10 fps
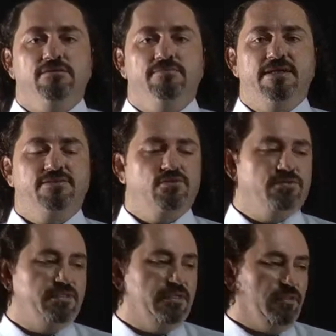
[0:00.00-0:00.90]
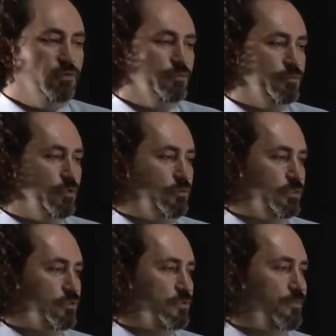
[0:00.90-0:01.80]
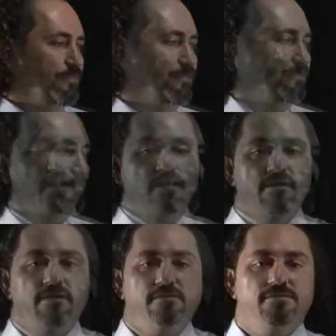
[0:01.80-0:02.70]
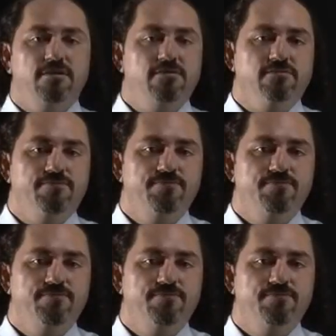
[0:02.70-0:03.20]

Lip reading: maths content knowledge. So,